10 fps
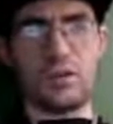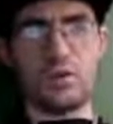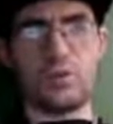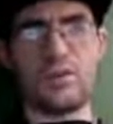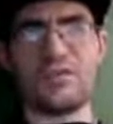
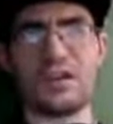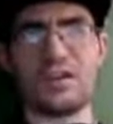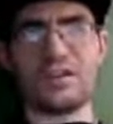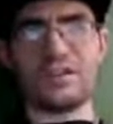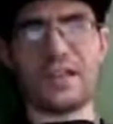
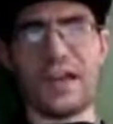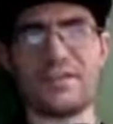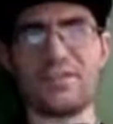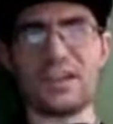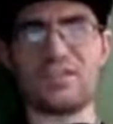revealed that
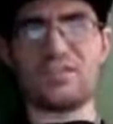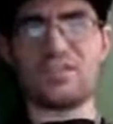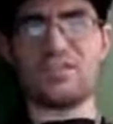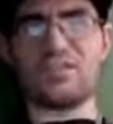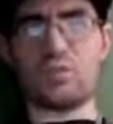
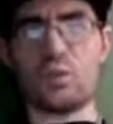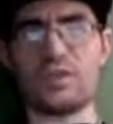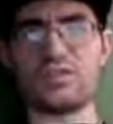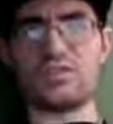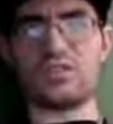Evanescence
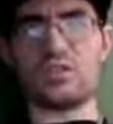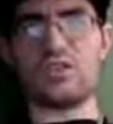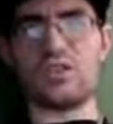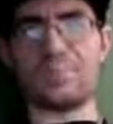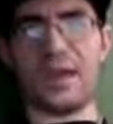once sued the
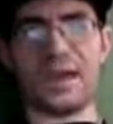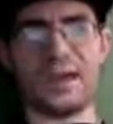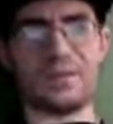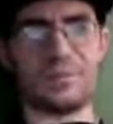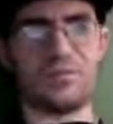
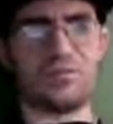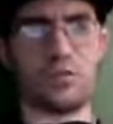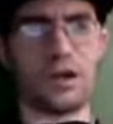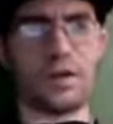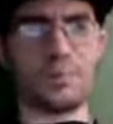band before
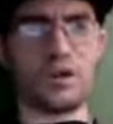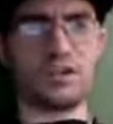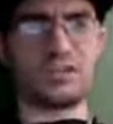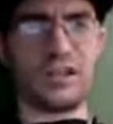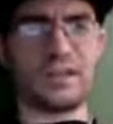it
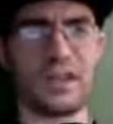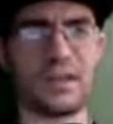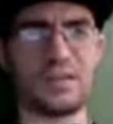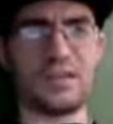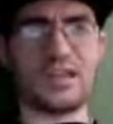emerged that
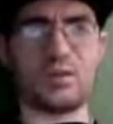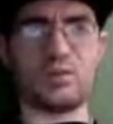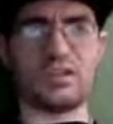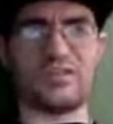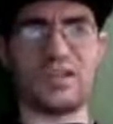Amy Lee
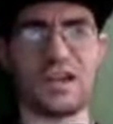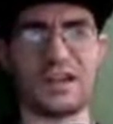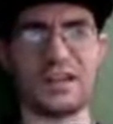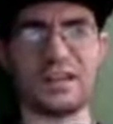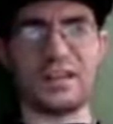was a
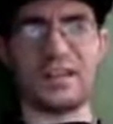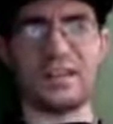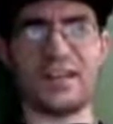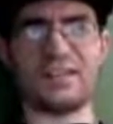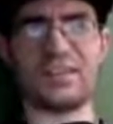fan,
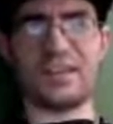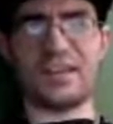and that